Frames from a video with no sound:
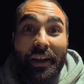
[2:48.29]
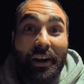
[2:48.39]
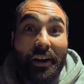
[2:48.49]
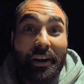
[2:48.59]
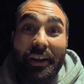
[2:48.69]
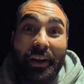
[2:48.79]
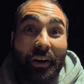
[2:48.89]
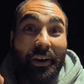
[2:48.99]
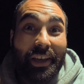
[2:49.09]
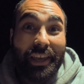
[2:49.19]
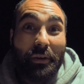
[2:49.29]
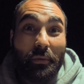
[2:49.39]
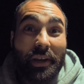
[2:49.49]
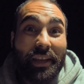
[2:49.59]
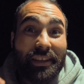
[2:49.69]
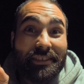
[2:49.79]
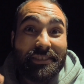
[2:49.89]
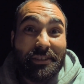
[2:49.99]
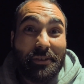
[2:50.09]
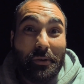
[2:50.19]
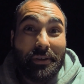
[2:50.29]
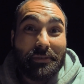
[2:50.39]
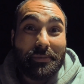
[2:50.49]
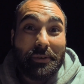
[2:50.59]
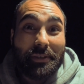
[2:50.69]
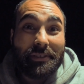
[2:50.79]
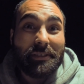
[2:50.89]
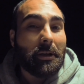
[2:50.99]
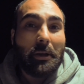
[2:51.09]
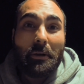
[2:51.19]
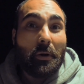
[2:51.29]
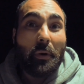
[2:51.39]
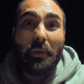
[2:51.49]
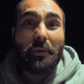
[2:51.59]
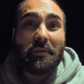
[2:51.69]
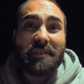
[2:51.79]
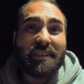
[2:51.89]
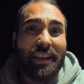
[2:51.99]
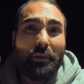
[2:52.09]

her on a Keeway, zero experience, going through the sand.